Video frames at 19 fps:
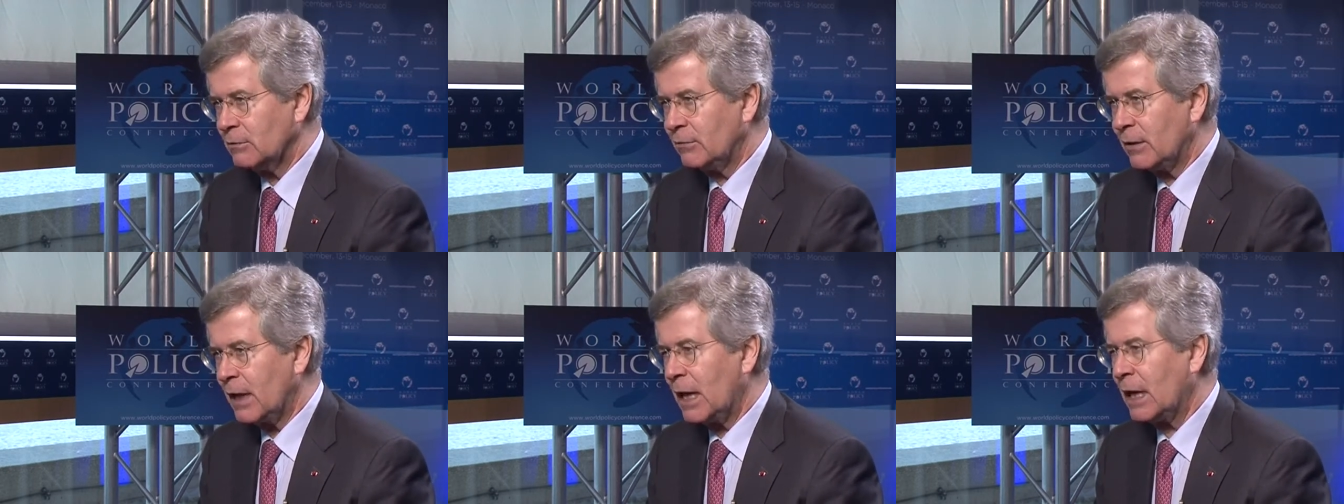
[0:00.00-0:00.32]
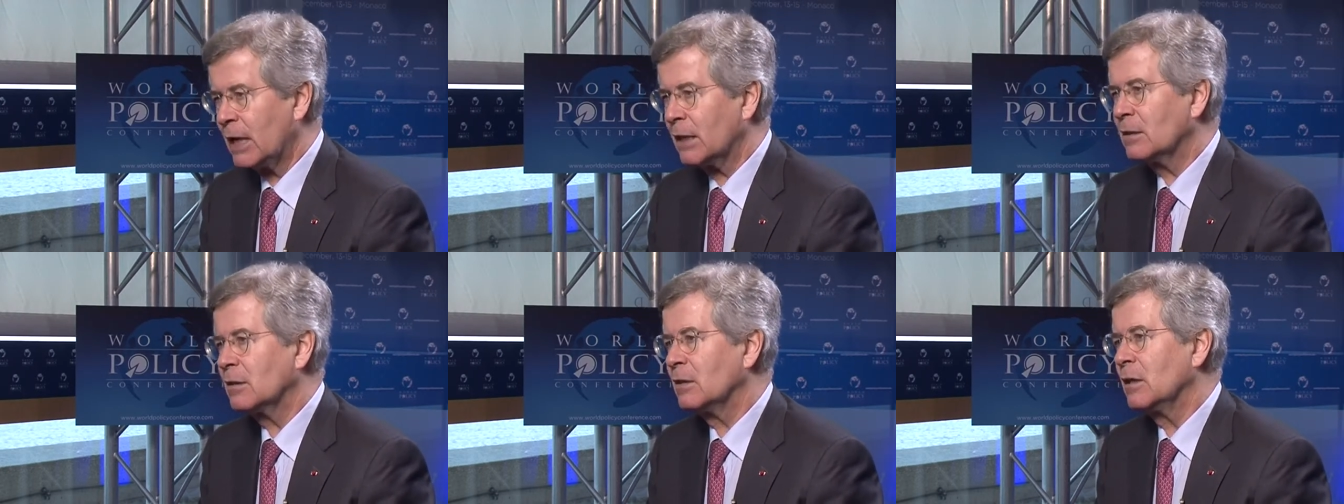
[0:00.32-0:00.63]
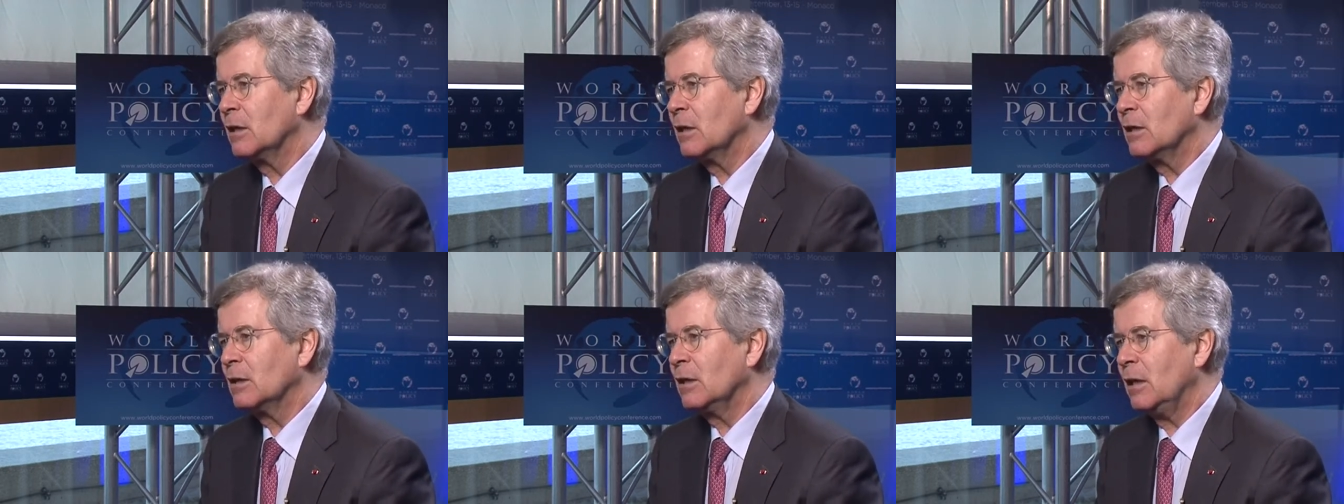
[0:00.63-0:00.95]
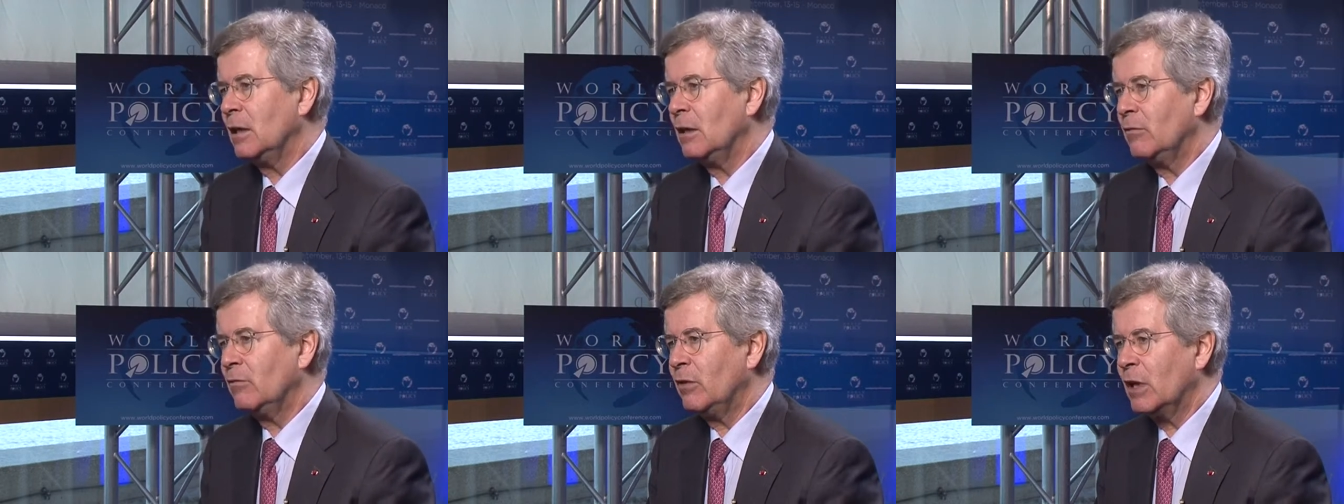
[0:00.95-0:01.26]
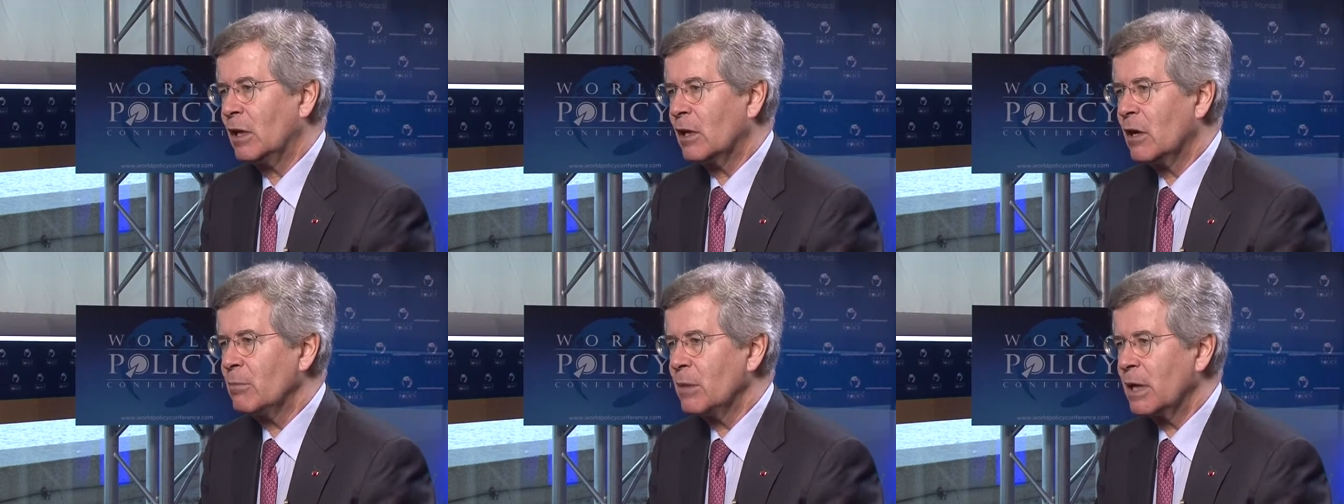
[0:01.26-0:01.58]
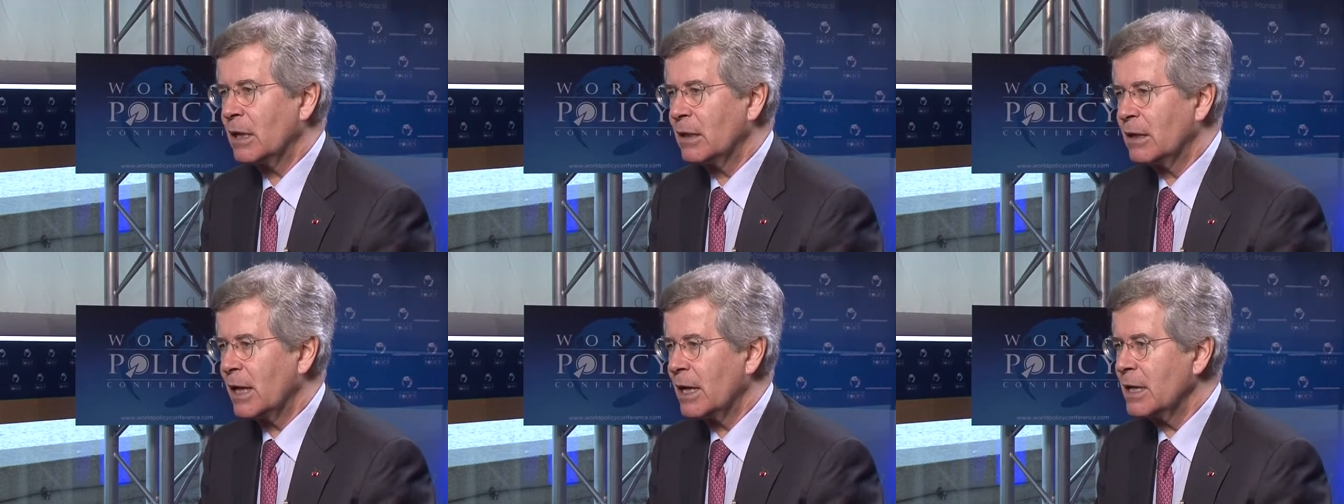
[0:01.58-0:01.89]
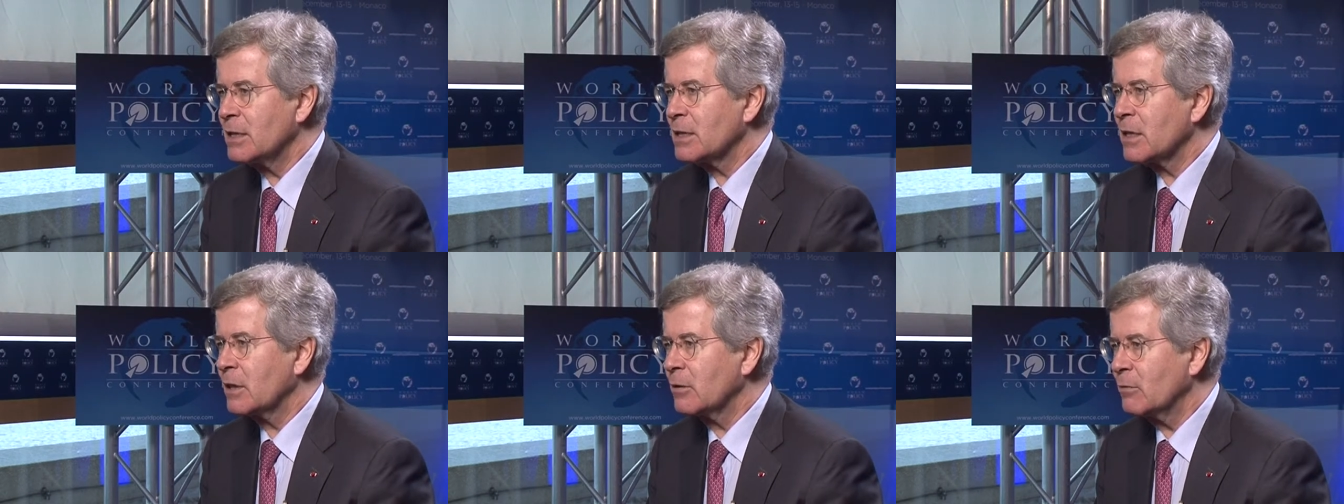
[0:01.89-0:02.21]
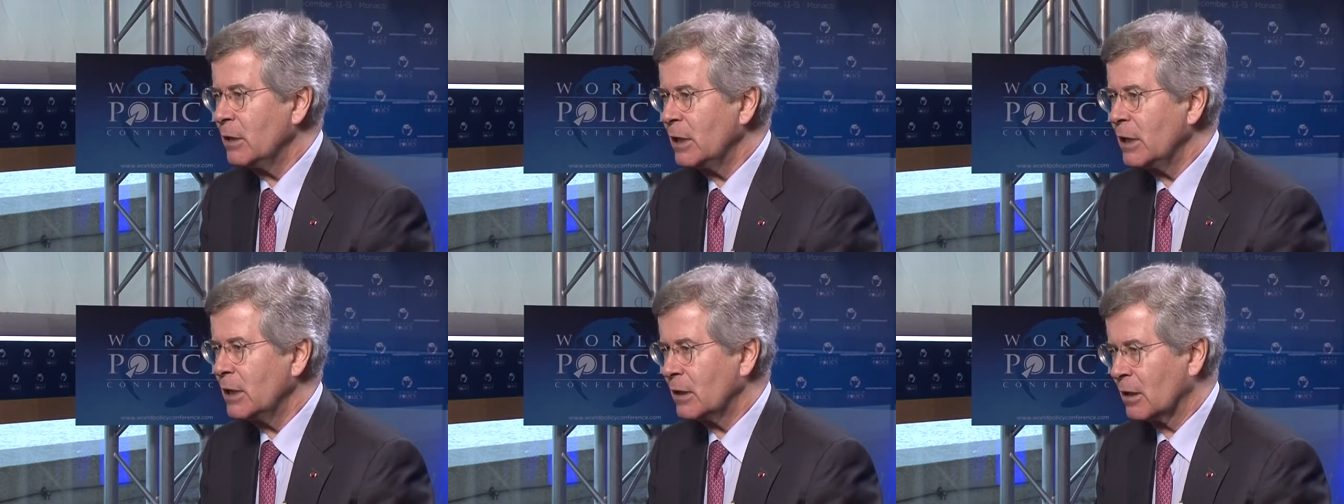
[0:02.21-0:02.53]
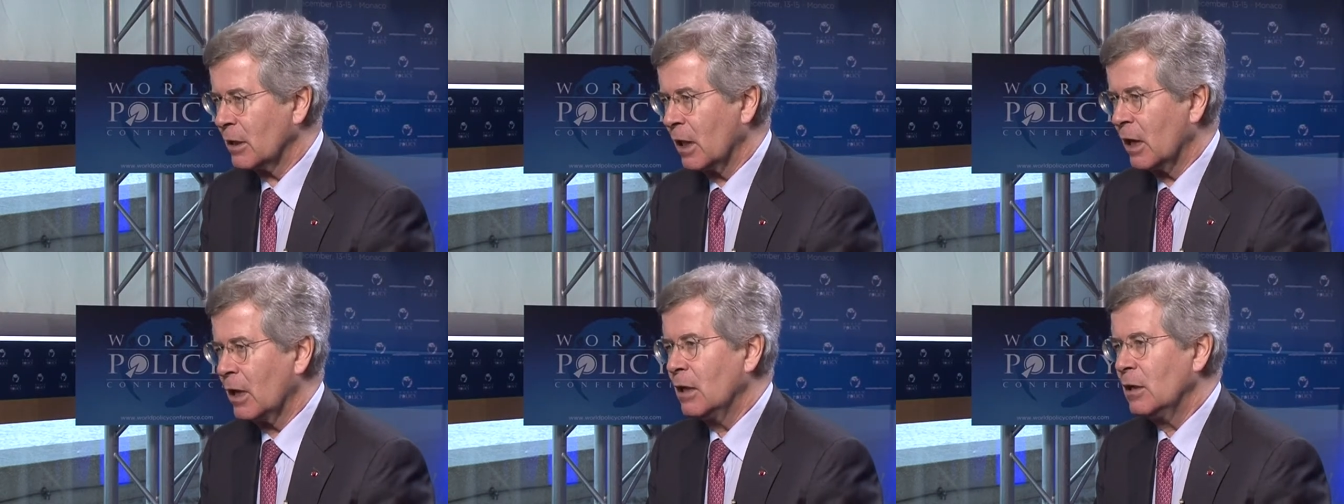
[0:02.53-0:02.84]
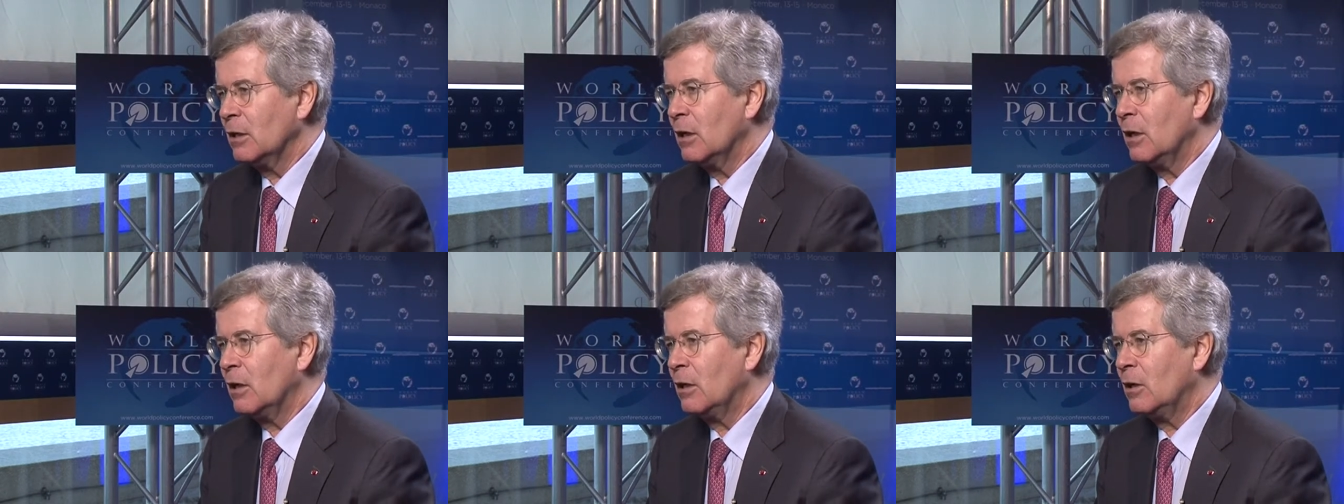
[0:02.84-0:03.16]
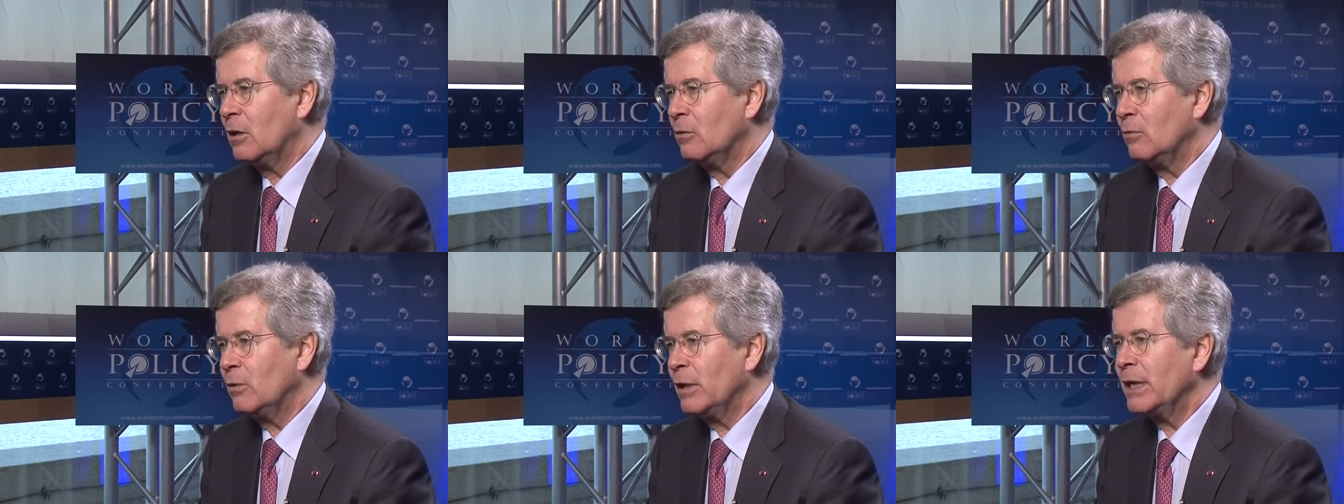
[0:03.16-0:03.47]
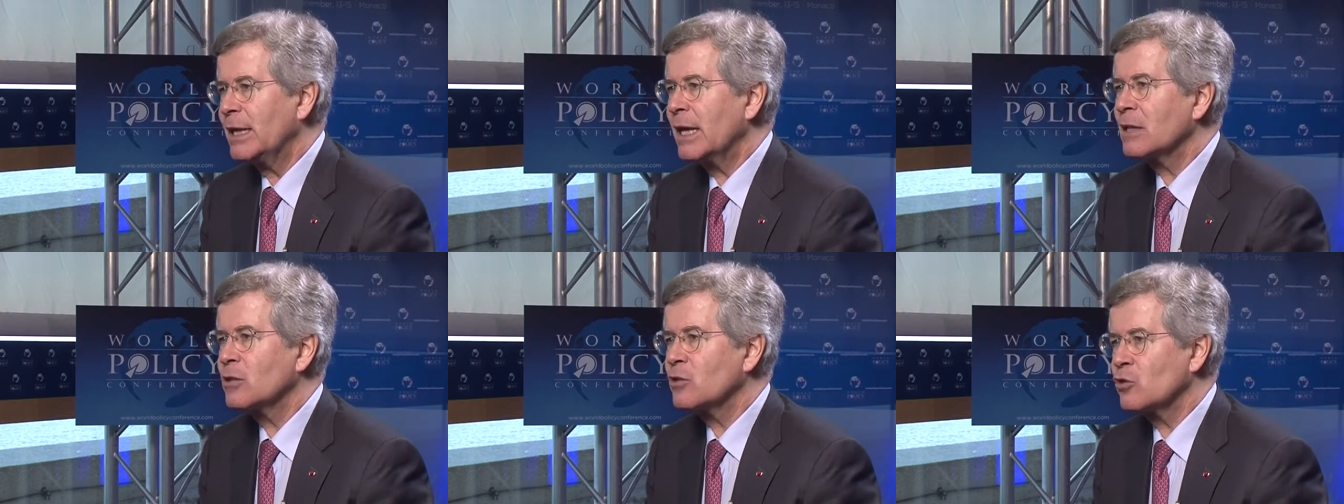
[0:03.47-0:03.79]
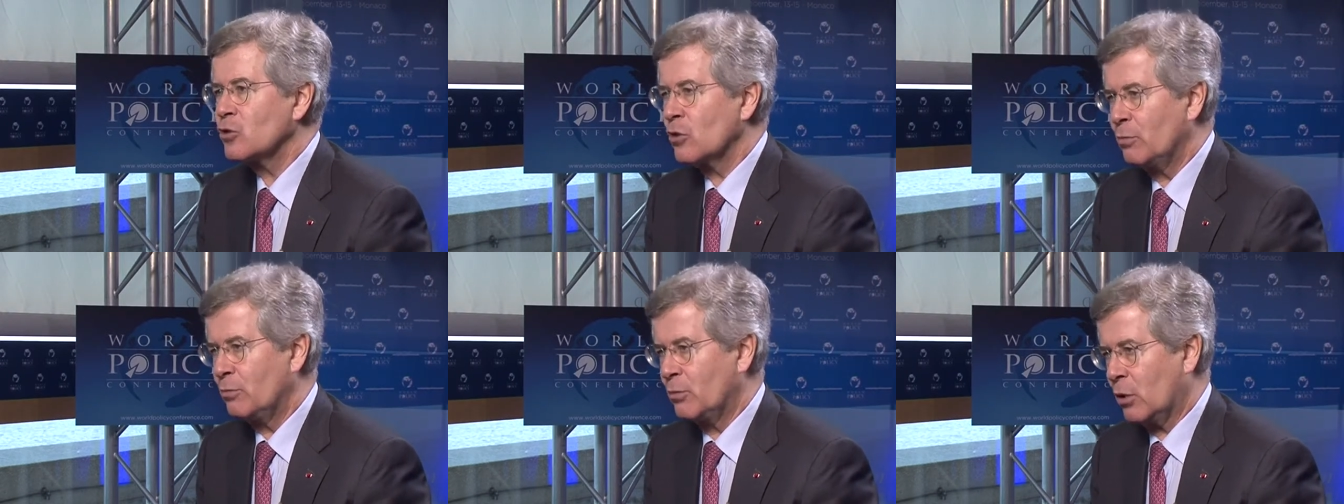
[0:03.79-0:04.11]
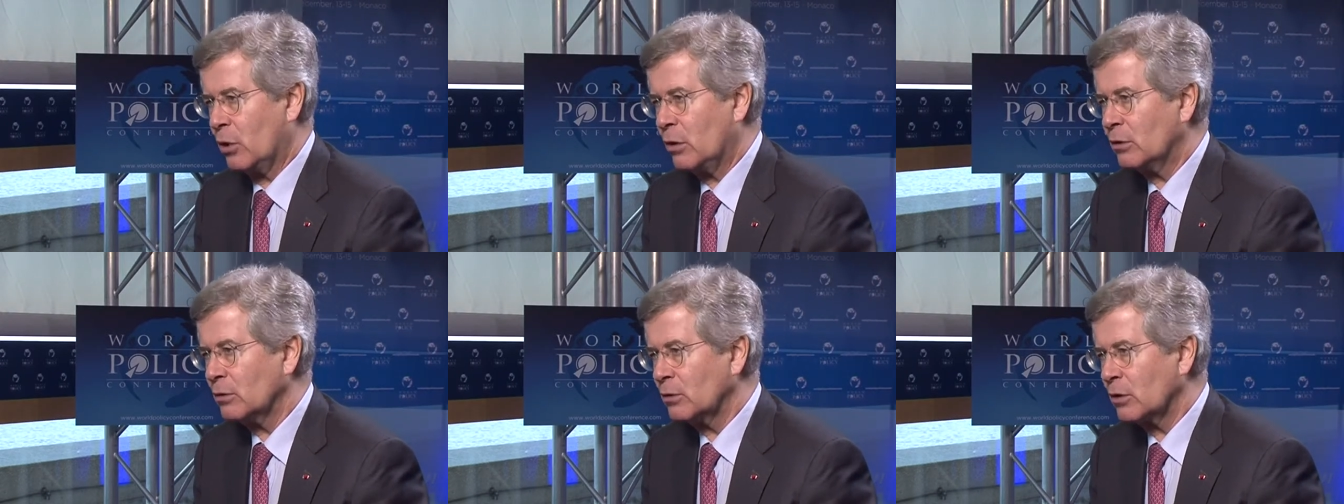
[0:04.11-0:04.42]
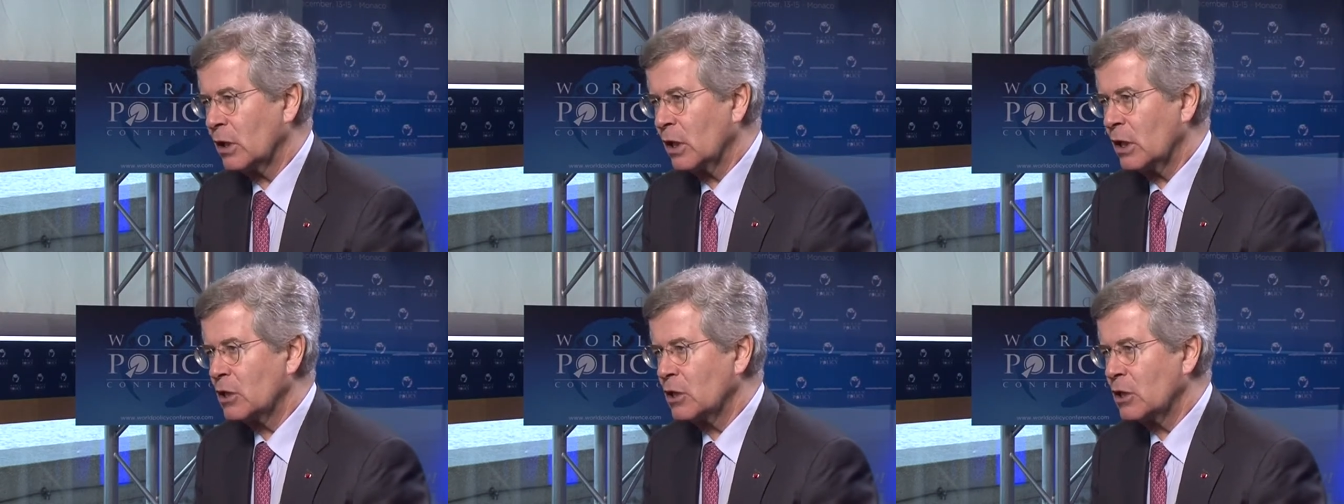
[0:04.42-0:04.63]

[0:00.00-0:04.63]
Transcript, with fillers: that in the coming days and week uh, we get support,